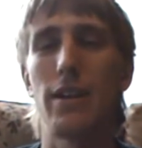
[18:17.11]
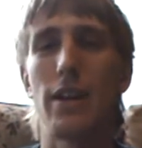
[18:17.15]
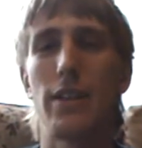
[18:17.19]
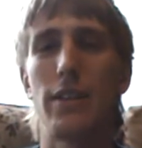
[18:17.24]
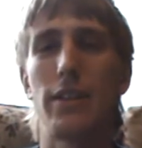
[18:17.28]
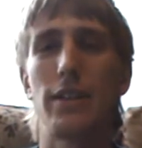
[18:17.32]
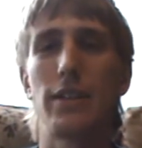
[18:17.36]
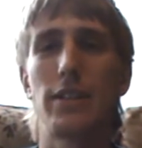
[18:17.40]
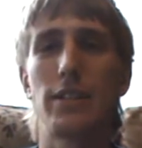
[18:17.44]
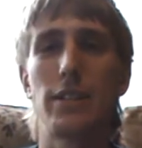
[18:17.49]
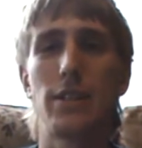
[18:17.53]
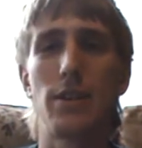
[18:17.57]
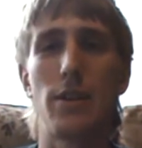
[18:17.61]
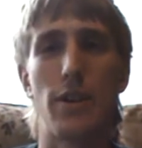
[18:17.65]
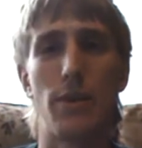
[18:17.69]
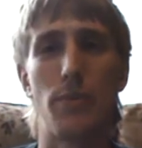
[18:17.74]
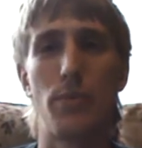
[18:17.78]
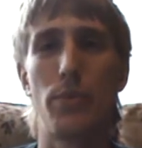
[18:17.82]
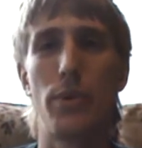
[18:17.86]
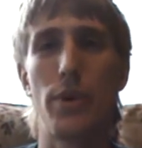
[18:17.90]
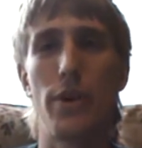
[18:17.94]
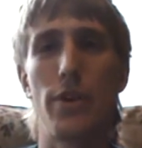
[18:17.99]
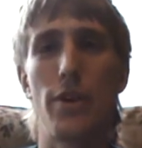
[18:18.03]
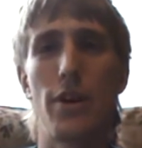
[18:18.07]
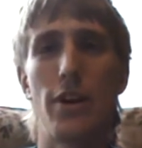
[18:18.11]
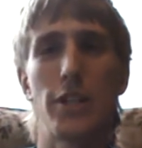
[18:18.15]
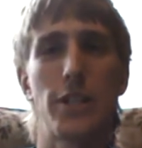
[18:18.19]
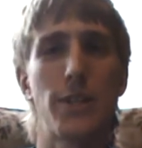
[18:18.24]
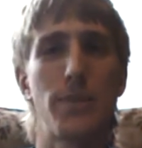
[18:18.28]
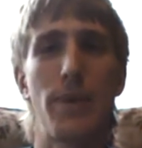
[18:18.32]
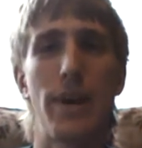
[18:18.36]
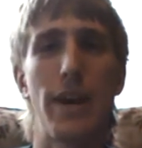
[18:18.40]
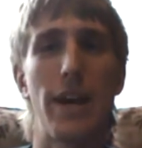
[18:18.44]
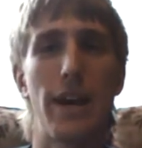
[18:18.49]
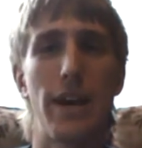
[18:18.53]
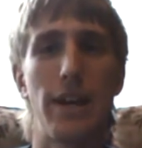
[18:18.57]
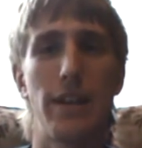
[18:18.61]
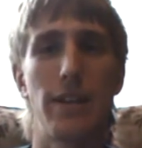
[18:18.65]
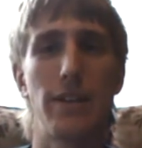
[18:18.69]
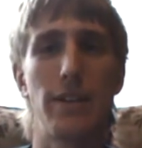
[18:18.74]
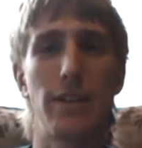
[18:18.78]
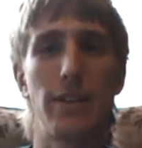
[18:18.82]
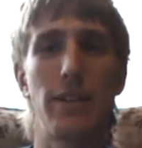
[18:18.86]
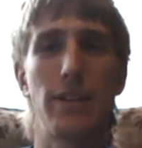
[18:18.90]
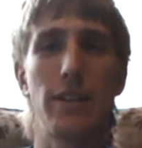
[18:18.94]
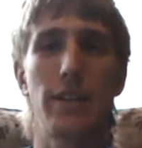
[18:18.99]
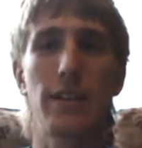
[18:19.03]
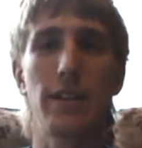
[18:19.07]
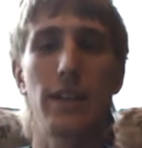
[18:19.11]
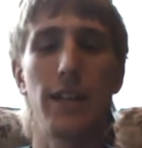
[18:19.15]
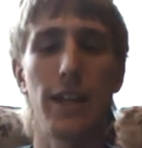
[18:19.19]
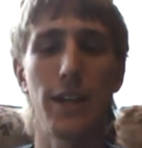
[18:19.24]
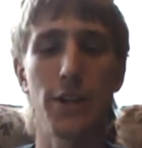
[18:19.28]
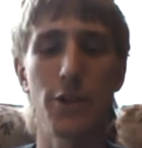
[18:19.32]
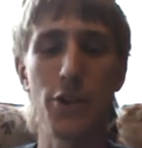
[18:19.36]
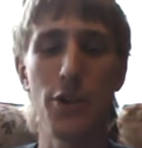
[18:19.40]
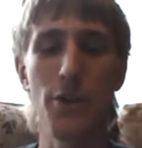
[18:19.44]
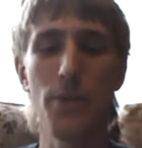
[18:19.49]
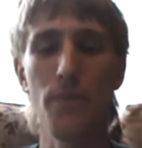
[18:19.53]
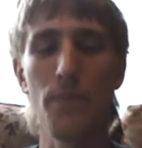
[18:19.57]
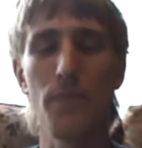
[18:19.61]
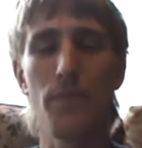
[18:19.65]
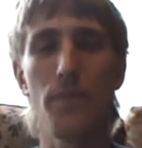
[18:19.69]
I think it's a pretty awesome add to the collection.